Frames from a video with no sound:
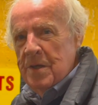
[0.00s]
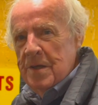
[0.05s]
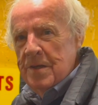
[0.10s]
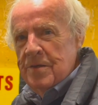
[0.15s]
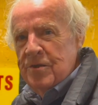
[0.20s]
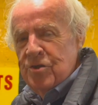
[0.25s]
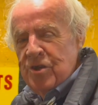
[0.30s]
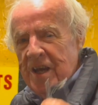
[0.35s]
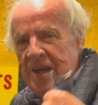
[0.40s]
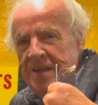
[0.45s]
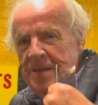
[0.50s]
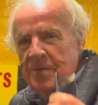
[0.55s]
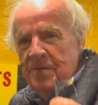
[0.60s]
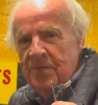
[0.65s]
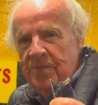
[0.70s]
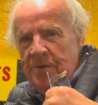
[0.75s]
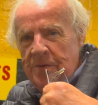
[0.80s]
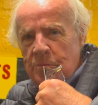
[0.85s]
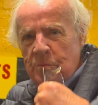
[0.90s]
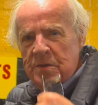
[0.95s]
jacket,
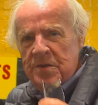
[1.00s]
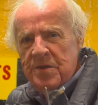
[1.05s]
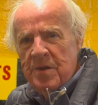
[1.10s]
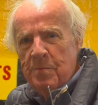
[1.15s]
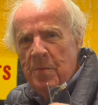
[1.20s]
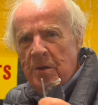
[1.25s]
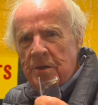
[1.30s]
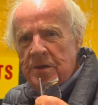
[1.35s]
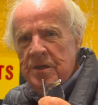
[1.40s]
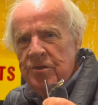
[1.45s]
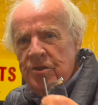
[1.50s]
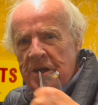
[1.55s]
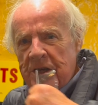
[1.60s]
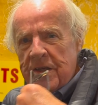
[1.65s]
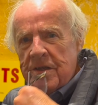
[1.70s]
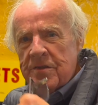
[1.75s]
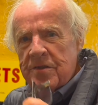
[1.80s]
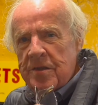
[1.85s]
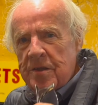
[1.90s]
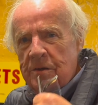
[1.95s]
what was it, monkey
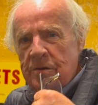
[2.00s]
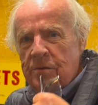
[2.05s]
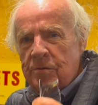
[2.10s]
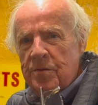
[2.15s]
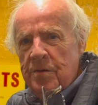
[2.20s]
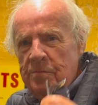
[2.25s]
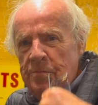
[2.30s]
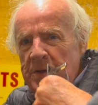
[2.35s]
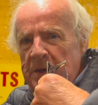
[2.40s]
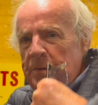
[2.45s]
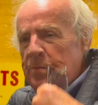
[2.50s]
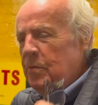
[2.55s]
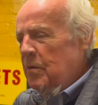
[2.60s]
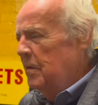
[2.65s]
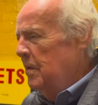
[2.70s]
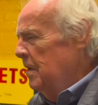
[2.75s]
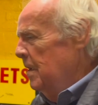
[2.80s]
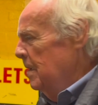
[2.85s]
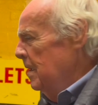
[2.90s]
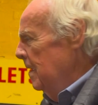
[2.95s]
jackets they called them, big,
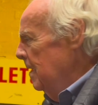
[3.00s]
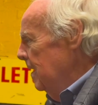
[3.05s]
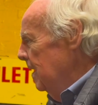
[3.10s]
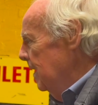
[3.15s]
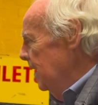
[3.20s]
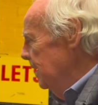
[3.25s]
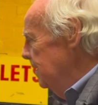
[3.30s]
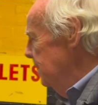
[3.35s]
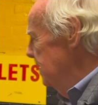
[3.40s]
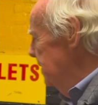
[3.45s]
and